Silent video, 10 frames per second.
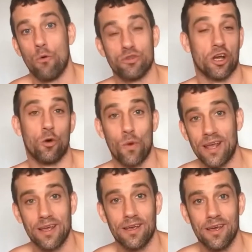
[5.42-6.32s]
was on a
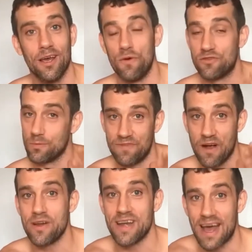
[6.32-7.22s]
wing with some
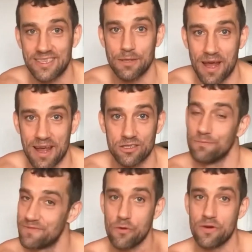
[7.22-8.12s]
very nasty men,
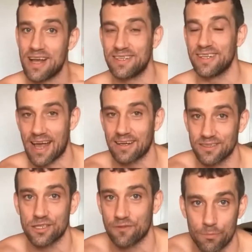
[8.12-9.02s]
some very nasty
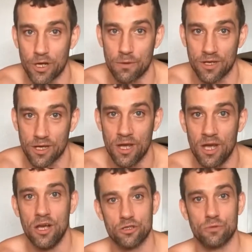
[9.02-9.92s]
gangsters from Birmingham,
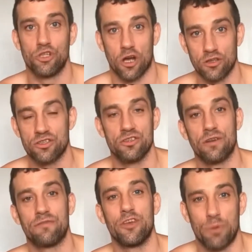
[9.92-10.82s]
some Johnsons
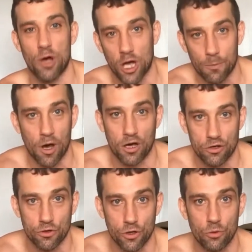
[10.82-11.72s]
and a few Burger Bar
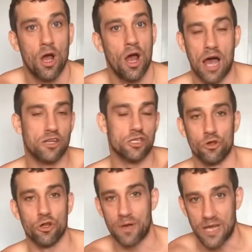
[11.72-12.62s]
crew, and some
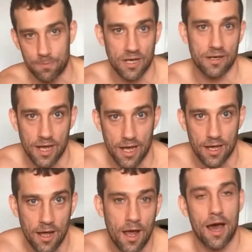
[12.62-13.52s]
other people in there.
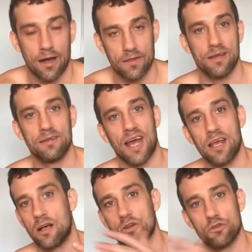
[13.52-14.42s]
And at the end of the day,
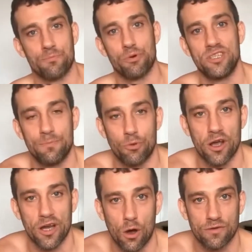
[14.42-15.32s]
because I was a pretty boy
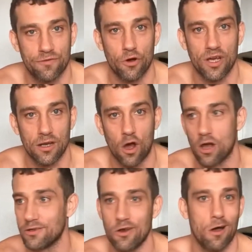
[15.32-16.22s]
and I was fucking
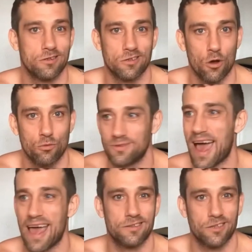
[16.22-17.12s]
like 9
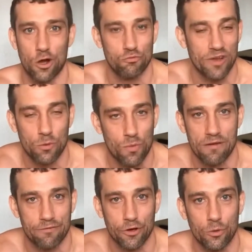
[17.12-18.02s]
stone, 8 stone mini men
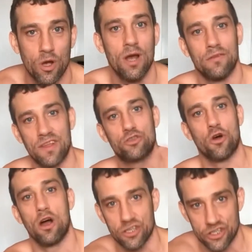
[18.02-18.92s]
through, they
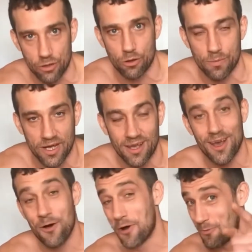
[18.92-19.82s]
tried to shoot me.
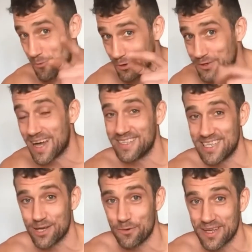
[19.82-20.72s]
What I will say to
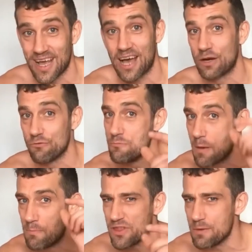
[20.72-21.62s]
you is, I can
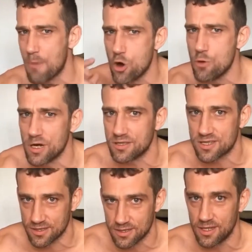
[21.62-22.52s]
remember the moment
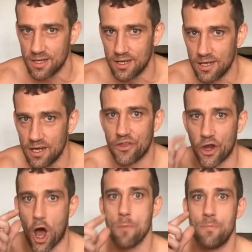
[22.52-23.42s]
that I